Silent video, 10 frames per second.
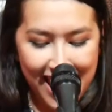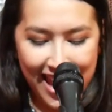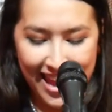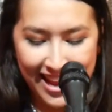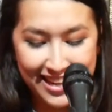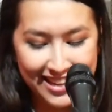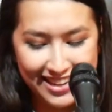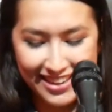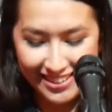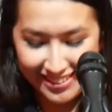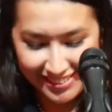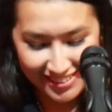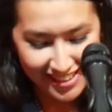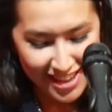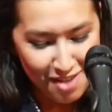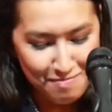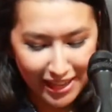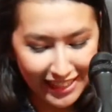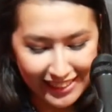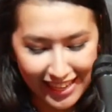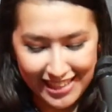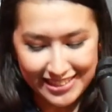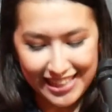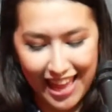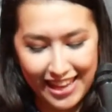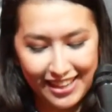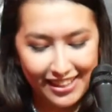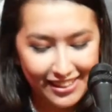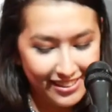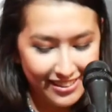and many things like